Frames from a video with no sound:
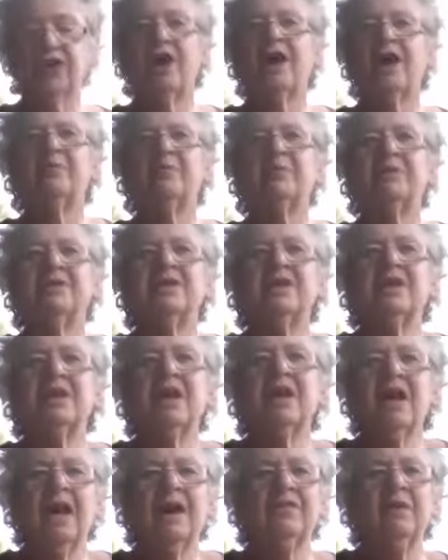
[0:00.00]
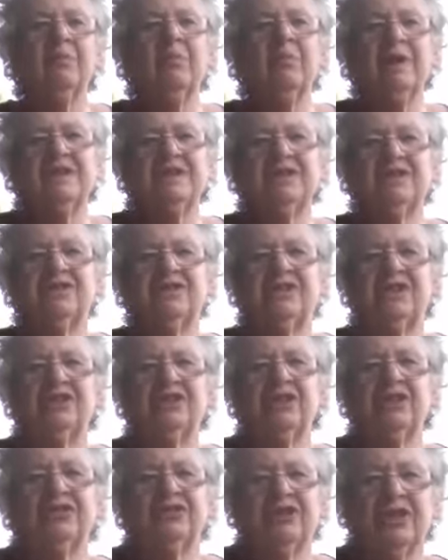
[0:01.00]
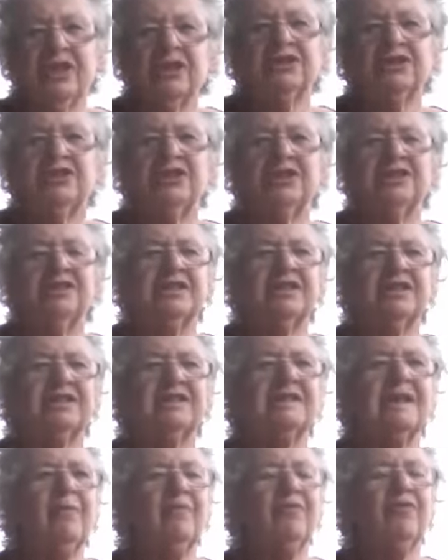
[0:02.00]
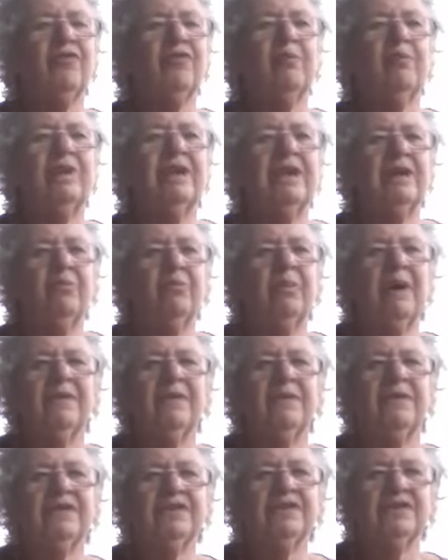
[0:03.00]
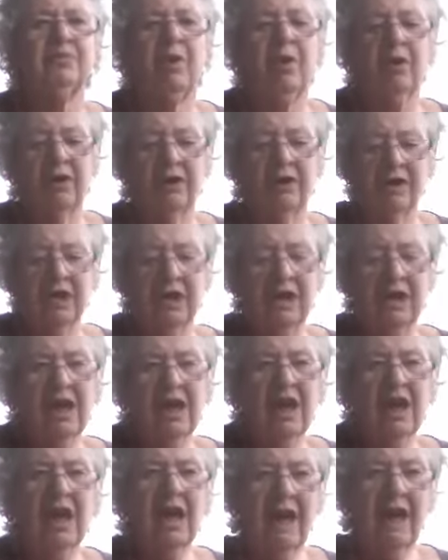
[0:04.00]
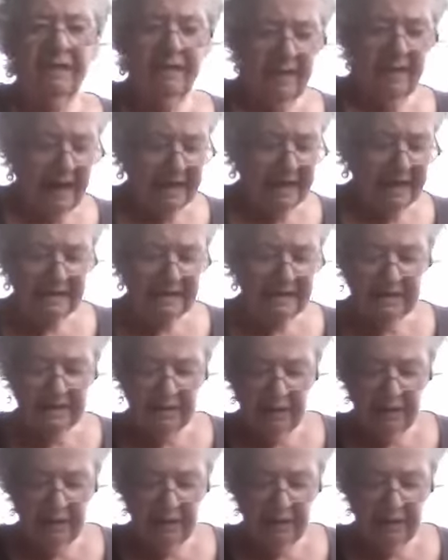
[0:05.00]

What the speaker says: workshops, everybody's diligent except for me about this part. And that's